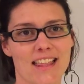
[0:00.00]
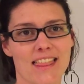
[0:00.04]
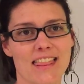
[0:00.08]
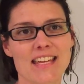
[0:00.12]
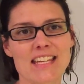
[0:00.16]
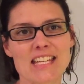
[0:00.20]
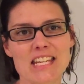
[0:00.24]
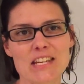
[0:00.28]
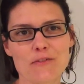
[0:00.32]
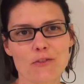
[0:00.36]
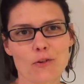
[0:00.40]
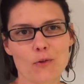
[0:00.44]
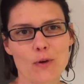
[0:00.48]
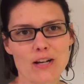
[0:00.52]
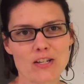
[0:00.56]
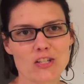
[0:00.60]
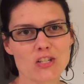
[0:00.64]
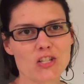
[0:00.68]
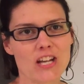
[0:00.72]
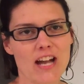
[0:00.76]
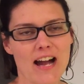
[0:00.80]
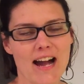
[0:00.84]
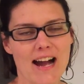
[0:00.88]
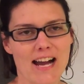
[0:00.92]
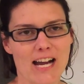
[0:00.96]
Thank you for
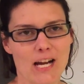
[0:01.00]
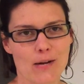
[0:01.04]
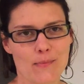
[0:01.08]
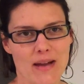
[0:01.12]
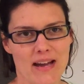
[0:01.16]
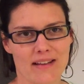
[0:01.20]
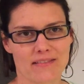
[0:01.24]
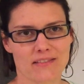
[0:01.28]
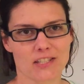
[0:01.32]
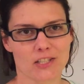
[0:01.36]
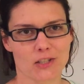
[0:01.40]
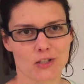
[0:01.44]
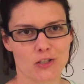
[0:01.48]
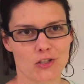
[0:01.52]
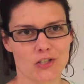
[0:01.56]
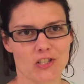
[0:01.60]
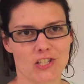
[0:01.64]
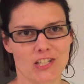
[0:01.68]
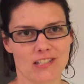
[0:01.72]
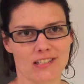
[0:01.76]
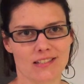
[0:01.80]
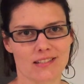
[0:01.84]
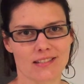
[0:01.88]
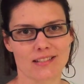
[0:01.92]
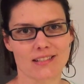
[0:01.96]
watching Higher Math
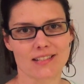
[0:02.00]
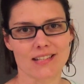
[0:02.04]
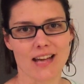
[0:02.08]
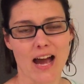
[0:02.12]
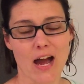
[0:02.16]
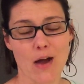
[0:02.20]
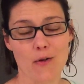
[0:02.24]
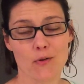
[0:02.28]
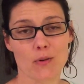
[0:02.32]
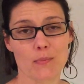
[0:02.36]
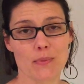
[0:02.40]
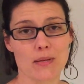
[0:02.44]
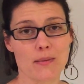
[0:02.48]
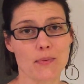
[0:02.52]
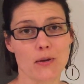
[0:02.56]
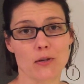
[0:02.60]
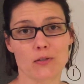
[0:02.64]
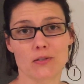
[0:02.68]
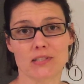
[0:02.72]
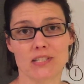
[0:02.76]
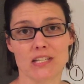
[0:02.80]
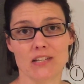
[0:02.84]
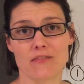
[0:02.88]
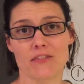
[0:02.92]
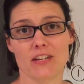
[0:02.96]
Solutions. I will be
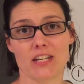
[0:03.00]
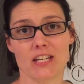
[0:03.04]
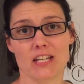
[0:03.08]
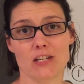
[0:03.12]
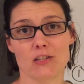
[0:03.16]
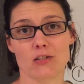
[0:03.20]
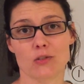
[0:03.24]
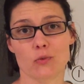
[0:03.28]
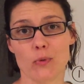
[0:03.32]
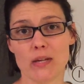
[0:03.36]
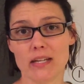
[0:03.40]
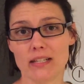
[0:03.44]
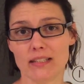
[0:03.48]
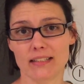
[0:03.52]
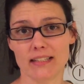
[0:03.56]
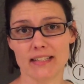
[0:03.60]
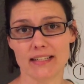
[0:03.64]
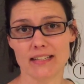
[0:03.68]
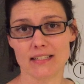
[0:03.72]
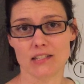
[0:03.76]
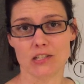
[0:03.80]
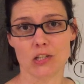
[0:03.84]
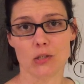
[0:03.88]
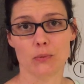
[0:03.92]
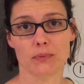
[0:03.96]
posting videos
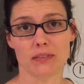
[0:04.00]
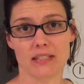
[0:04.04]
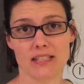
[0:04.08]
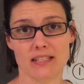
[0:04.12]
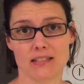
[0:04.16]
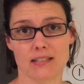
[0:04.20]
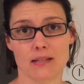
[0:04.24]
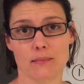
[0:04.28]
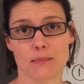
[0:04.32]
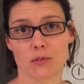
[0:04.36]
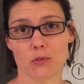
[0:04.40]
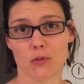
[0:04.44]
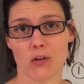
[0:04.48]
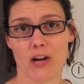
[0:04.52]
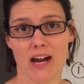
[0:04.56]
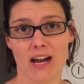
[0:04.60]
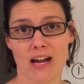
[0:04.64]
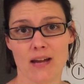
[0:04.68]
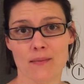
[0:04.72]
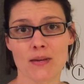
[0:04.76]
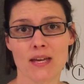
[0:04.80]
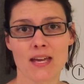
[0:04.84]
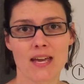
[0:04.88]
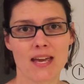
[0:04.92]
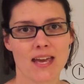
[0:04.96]
weekly, so please
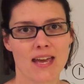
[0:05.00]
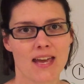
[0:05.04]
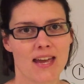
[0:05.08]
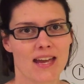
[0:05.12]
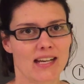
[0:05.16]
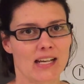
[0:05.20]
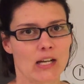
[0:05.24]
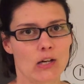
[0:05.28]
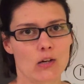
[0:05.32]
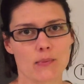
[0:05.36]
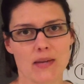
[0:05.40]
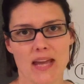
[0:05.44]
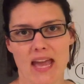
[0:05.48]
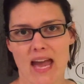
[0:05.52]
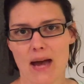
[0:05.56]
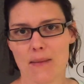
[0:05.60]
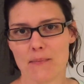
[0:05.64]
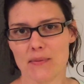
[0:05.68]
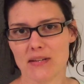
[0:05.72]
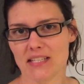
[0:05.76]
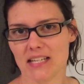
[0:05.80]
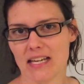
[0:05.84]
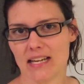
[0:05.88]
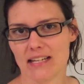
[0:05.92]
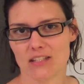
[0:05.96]
subscribe, and I will be
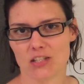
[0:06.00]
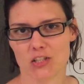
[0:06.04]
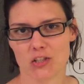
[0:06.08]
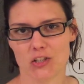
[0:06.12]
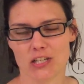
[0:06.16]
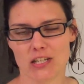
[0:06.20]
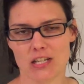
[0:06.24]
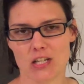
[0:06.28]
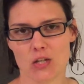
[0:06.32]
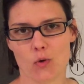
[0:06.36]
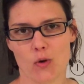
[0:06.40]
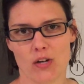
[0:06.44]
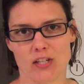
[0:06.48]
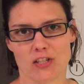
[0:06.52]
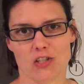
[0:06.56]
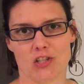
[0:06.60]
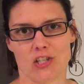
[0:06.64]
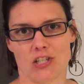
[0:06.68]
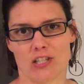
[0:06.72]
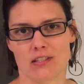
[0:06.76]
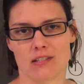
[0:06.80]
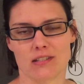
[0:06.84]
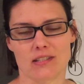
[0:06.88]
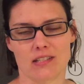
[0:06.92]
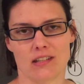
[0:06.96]
happy to answer any
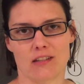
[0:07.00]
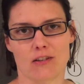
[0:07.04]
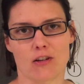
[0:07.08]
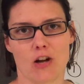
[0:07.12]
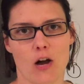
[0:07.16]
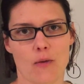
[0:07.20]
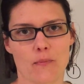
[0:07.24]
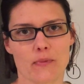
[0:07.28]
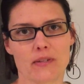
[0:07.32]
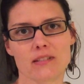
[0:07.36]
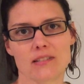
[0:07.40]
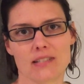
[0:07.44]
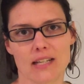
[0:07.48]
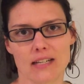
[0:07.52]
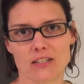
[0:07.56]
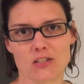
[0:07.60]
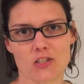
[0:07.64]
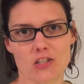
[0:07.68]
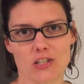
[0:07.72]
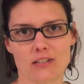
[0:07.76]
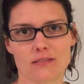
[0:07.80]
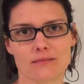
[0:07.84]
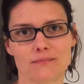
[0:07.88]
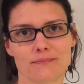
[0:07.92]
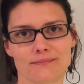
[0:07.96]
questions in the comments
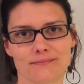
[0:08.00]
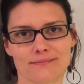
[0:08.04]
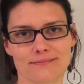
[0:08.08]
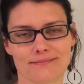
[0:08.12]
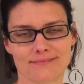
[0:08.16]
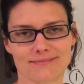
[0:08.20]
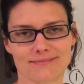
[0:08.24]
section.